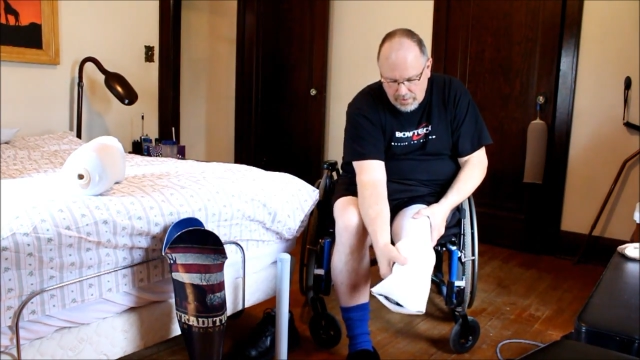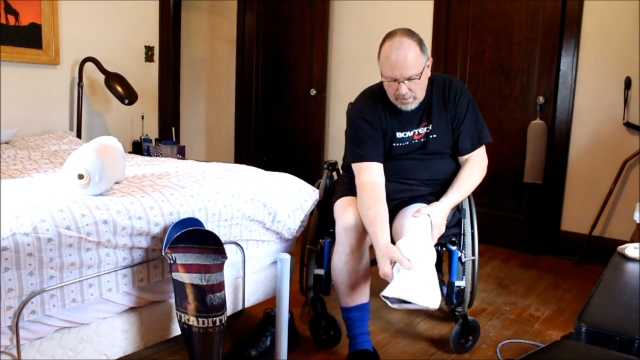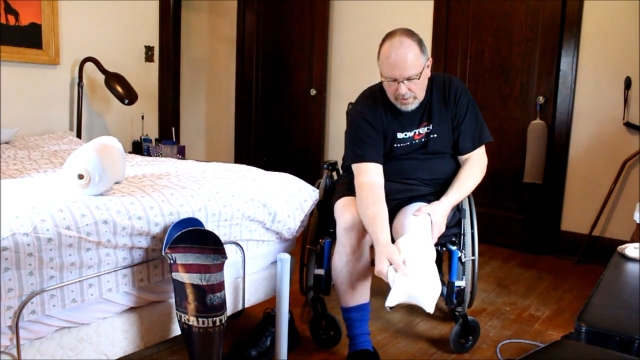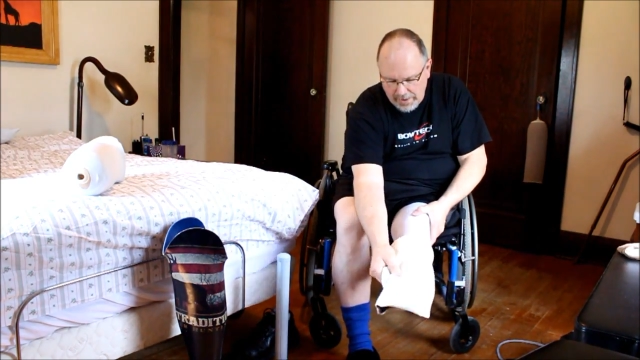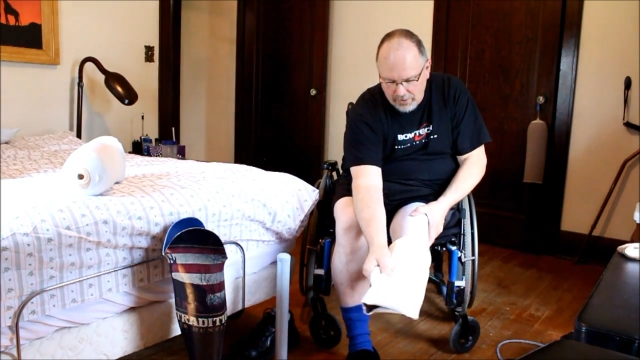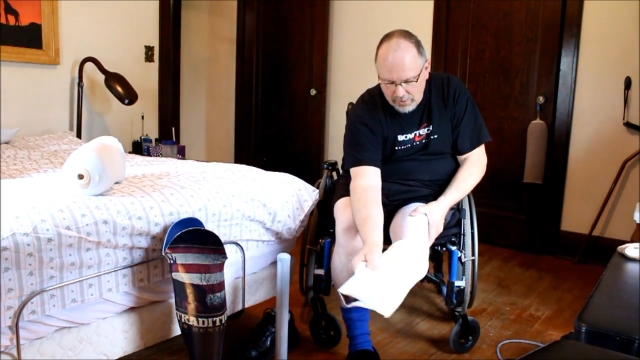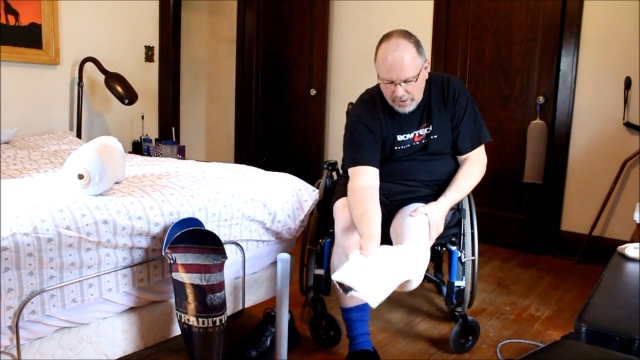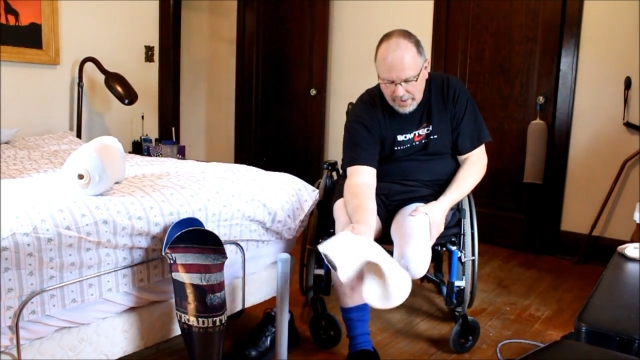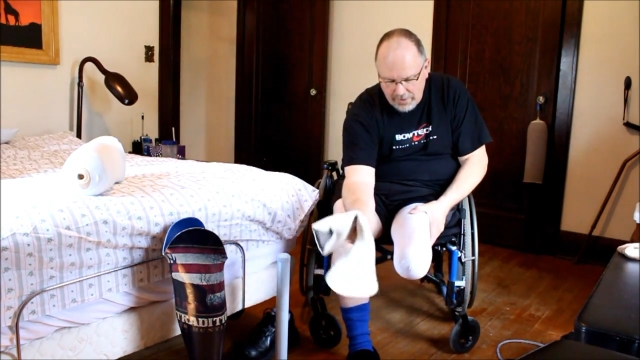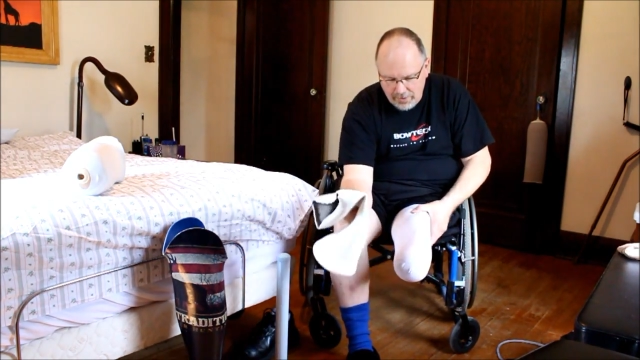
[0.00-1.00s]

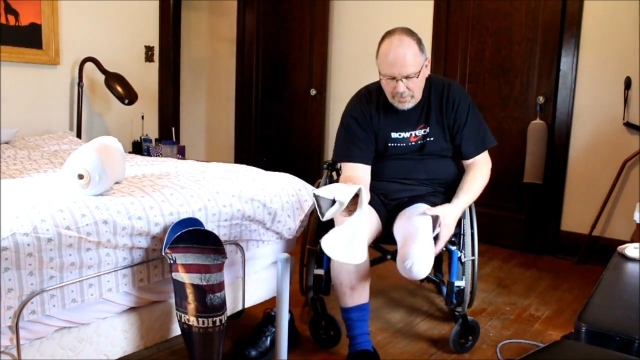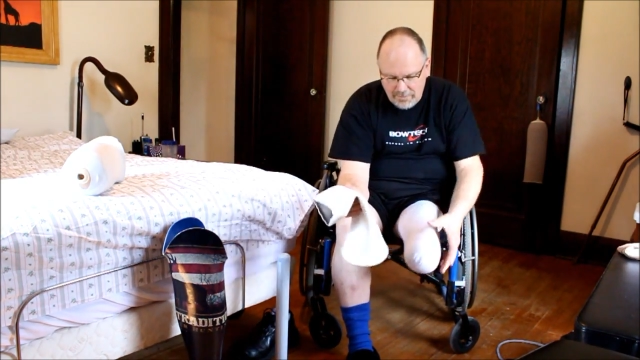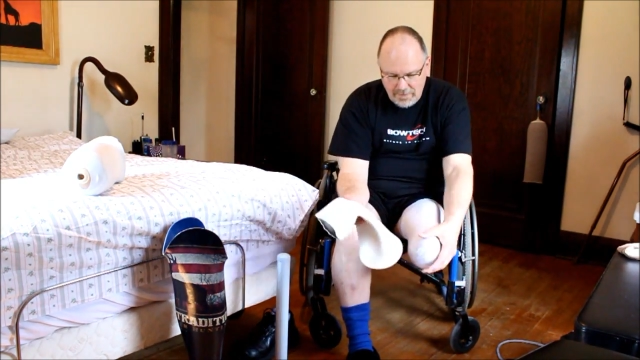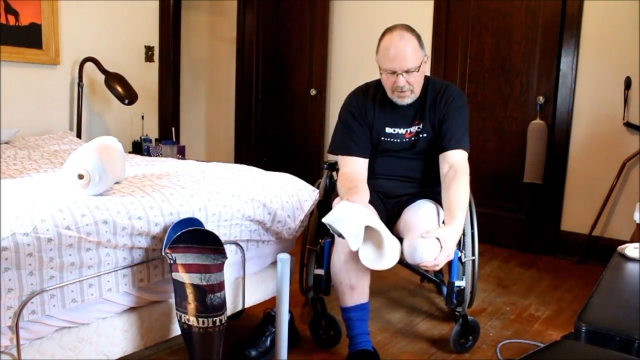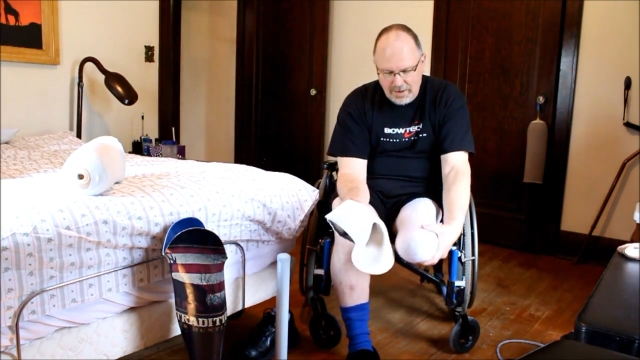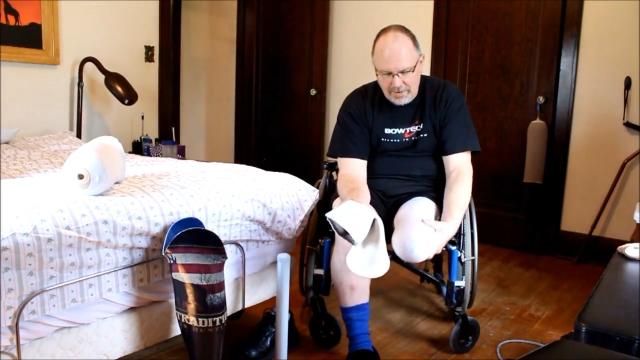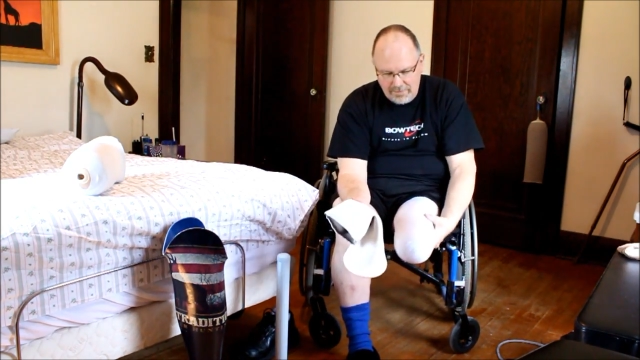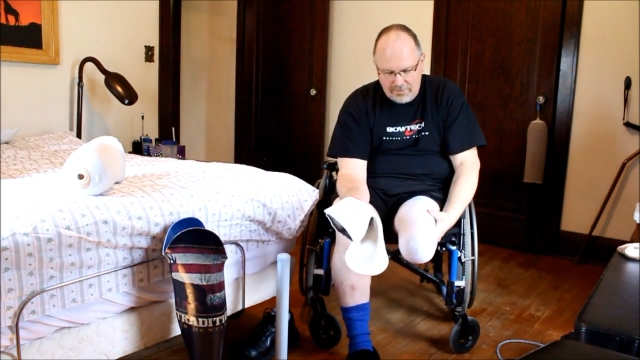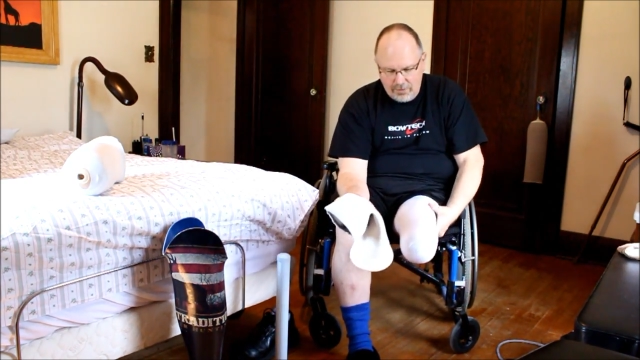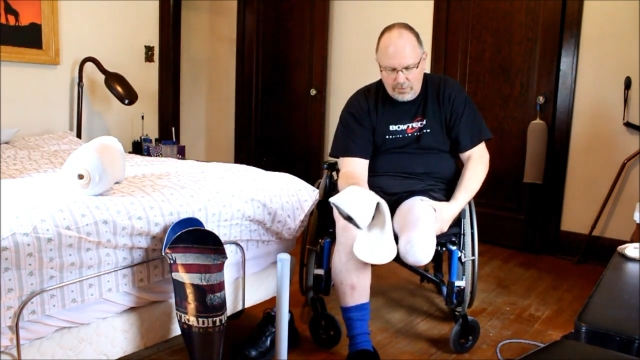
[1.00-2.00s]
liner is it
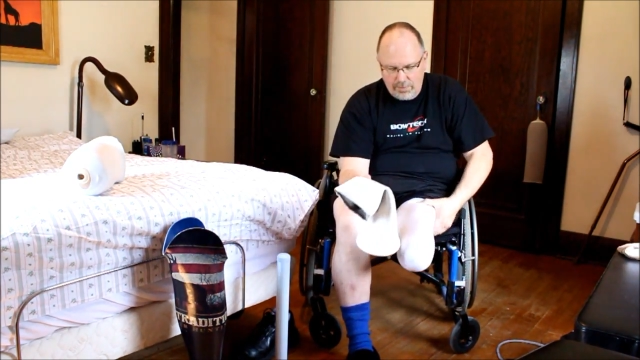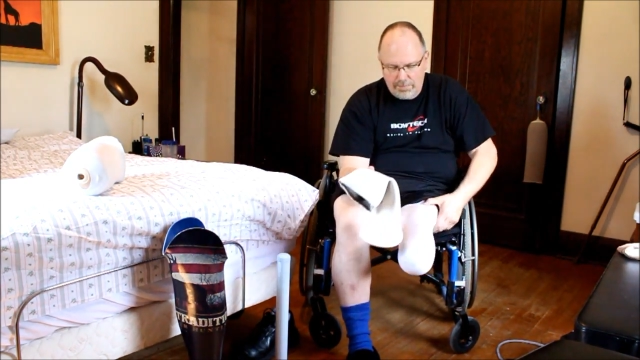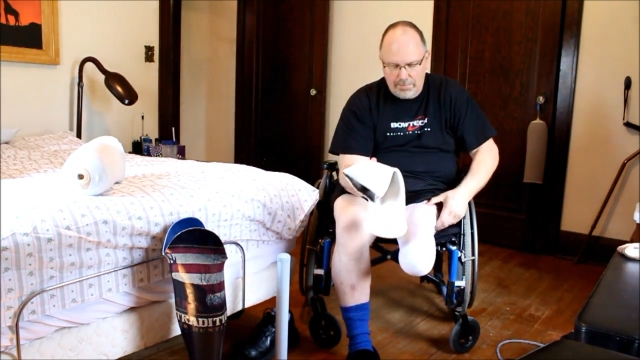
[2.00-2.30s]
tends to